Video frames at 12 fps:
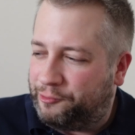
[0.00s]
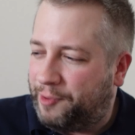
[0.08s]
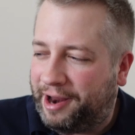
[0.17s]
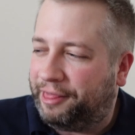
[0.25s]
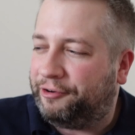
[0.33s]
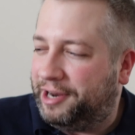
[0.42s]

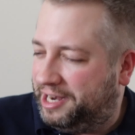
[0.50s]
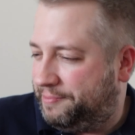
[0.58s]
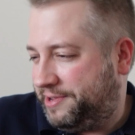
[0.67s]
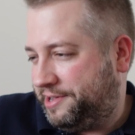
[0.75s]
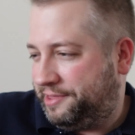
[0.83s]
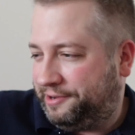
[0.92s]
Why do there need to
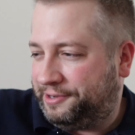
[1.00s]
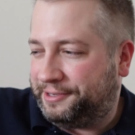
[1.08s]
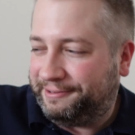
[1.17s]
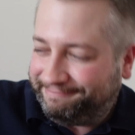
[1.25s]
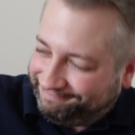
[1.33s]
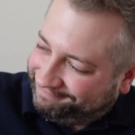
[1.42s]
be
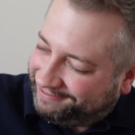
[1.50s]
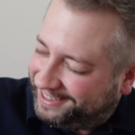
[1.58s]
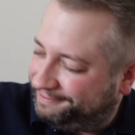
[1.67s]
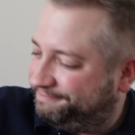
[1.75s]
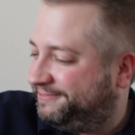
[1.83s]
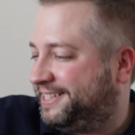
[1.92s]
others?
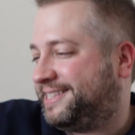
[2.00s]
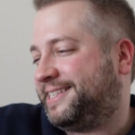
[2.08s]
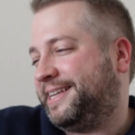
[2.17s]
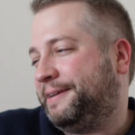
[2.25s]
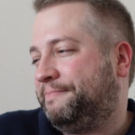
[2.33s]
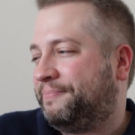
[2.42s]
Well, let's
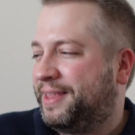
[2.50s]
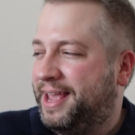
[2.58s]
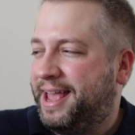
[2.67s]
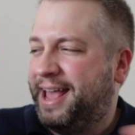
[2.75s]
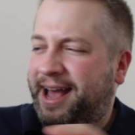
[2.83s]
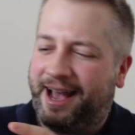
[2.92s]
see.
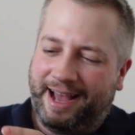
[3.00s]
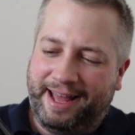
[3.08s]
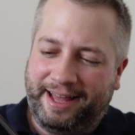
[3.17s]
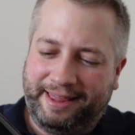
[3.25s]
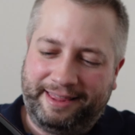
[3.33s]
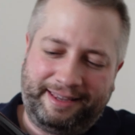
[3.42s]

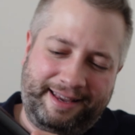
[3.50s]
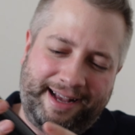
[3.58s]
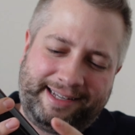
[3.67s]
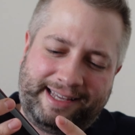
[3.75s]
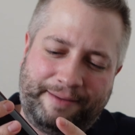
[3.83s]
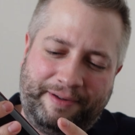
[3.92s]
Uh,
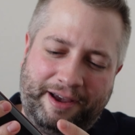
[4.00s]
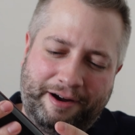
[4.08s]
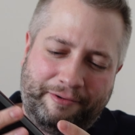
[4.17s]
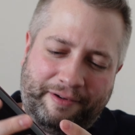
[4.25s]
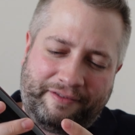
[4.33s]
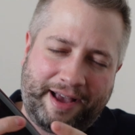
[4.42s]
next up
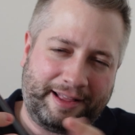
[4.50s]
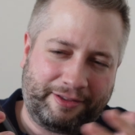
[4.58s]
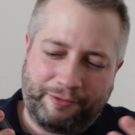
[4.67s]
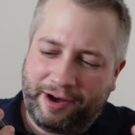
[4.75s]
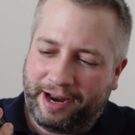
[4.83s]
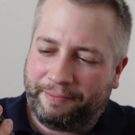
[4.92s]
here, we've got the
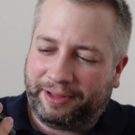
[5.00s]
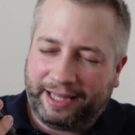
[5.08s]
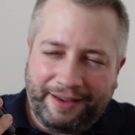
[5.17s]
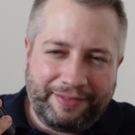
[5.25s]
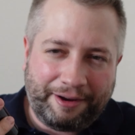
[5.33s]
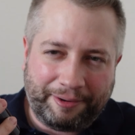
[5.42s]
one I
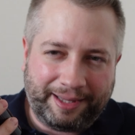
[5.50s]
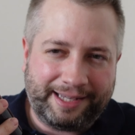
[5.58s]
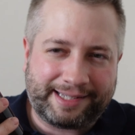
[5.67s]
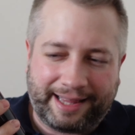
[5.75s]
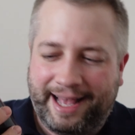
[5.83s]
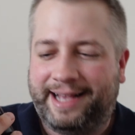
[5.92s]
believe they
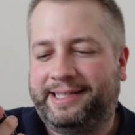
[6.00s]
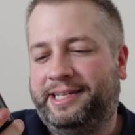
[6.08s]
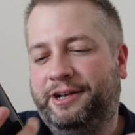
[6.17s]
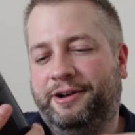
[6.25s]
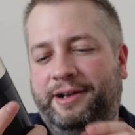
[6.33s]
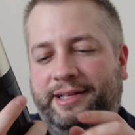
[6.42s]
released last
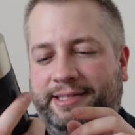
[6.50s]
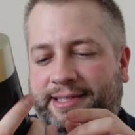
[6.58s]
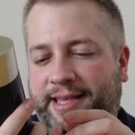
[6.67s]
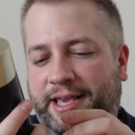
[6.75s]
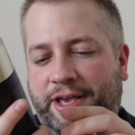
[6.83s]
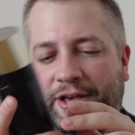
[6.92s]
year. It's
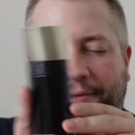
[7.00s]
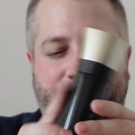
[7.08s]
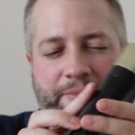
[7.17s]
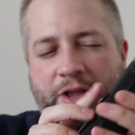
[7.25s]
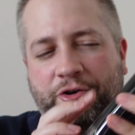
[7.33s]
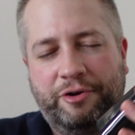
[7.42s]
the
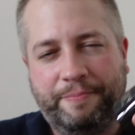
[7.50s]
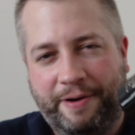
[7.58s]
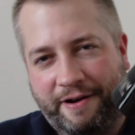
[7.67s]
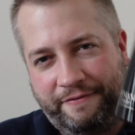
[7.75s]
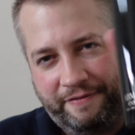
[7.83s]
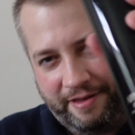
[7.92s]
Eau de
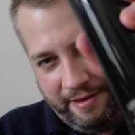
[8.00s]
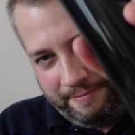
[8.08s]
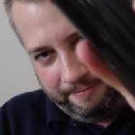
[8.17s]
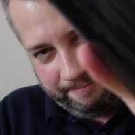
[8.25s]
Parfum.